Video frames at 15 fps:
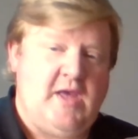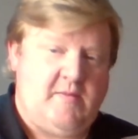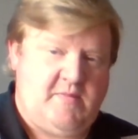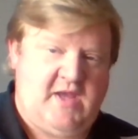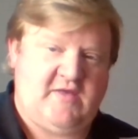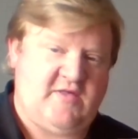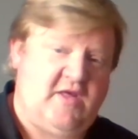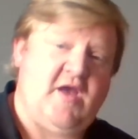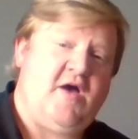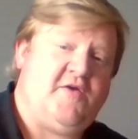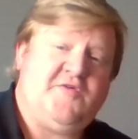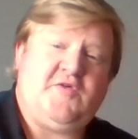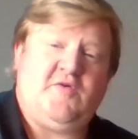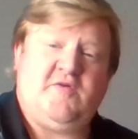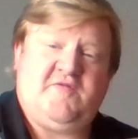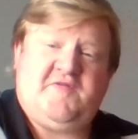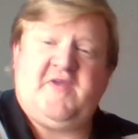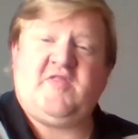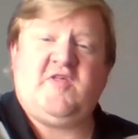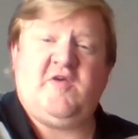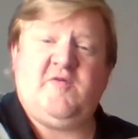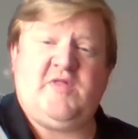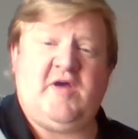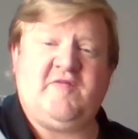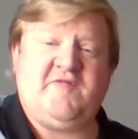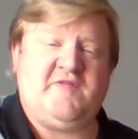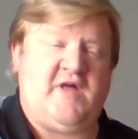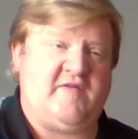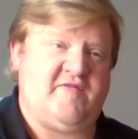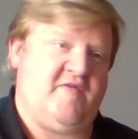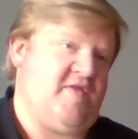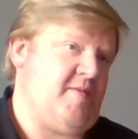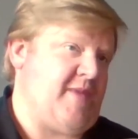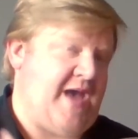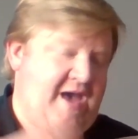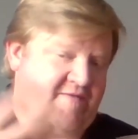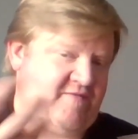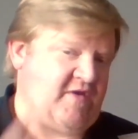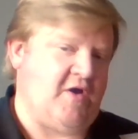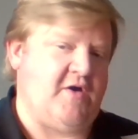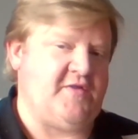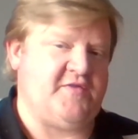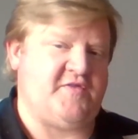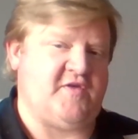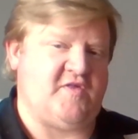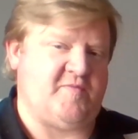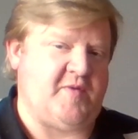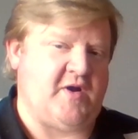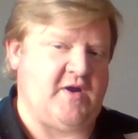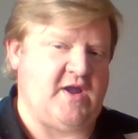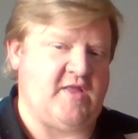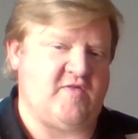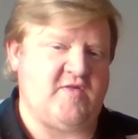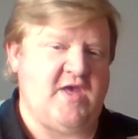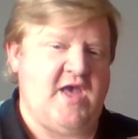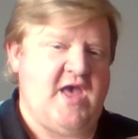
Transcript: Basically, also it fits in with that fluff of them having all this experience,